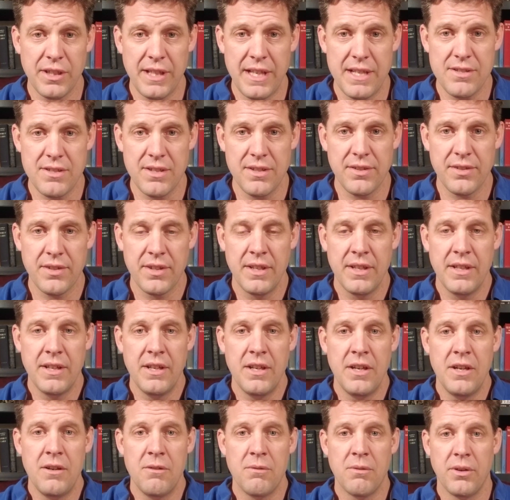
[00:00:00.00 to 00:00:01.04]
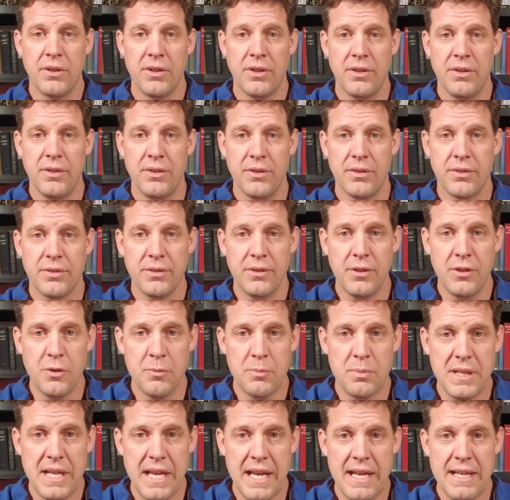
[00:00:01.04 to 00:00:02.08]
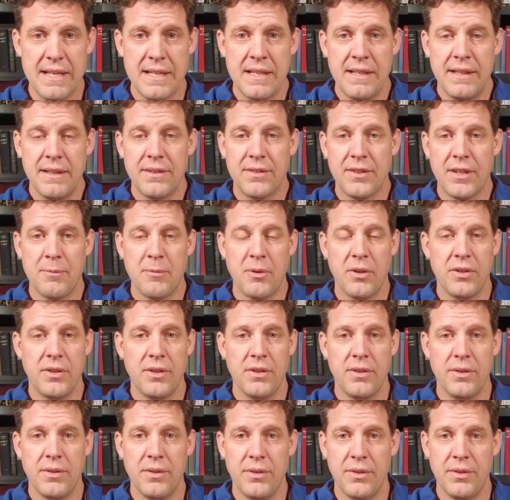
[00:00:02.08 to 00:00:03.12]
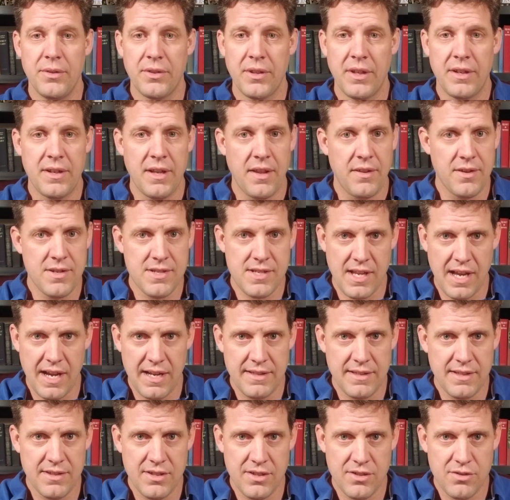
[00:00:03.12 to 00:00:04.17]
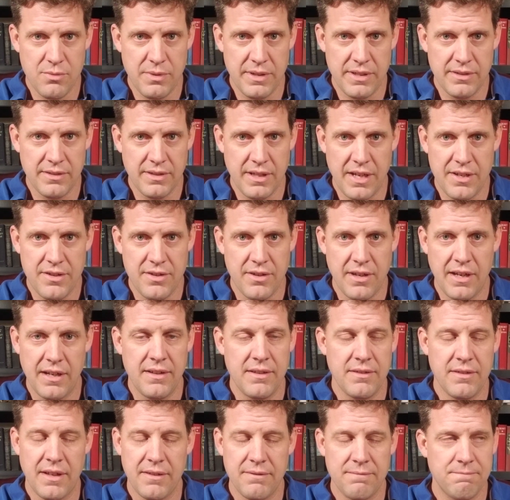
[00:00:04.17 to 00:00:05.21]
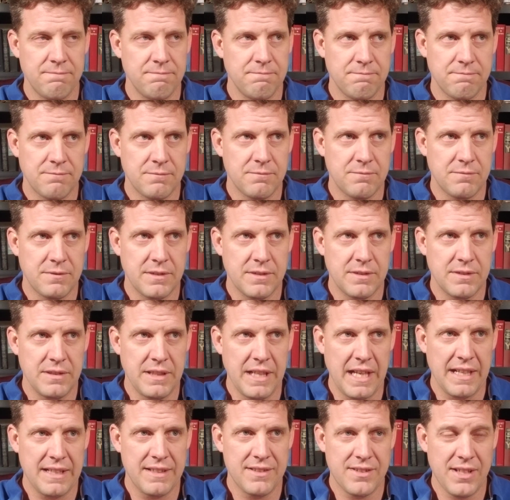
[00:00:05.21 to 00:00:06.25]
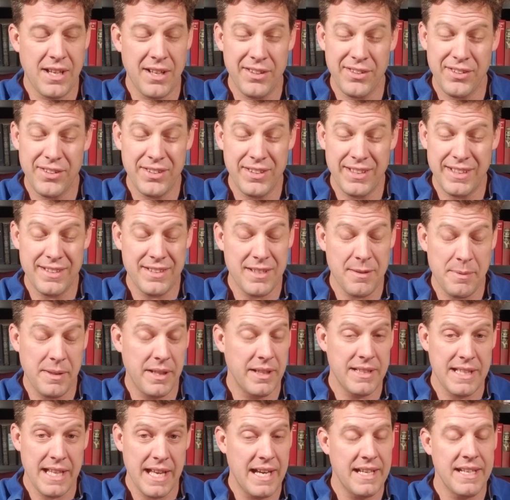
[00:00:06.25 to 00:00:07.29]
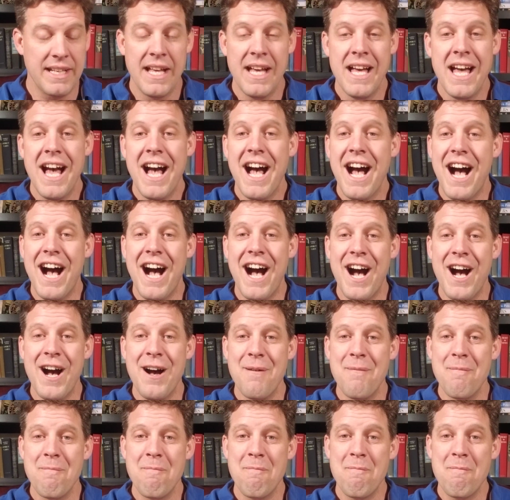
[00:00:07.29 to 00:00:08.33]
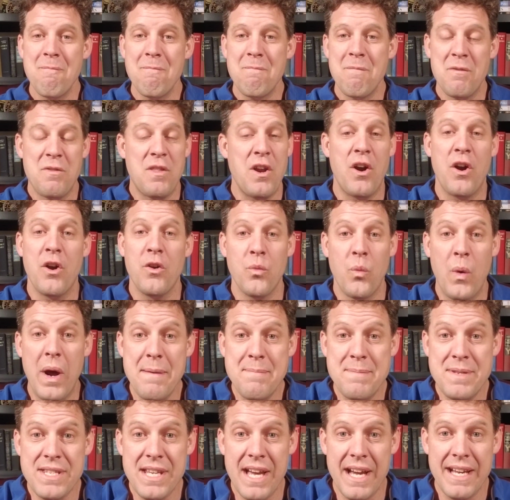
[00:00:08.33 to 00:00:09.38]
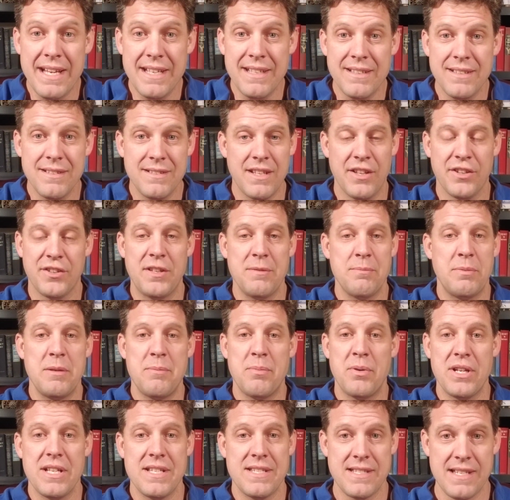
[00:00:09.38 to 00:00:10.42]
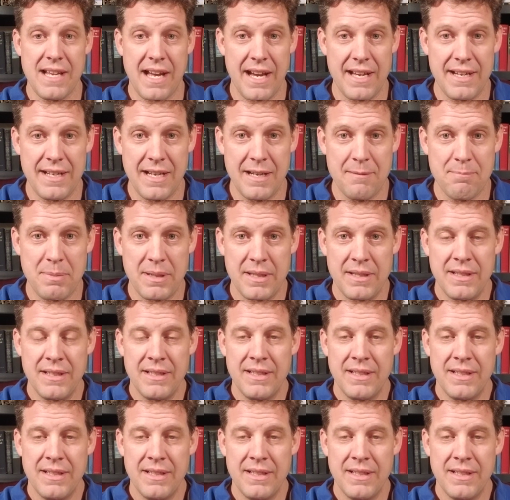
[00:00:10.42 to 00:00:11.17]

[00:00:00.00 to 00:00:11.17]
agents will use LoopNet. Some will use another site that just went under, Excelsior, something like that. Their own website. They'll simply put a sign up.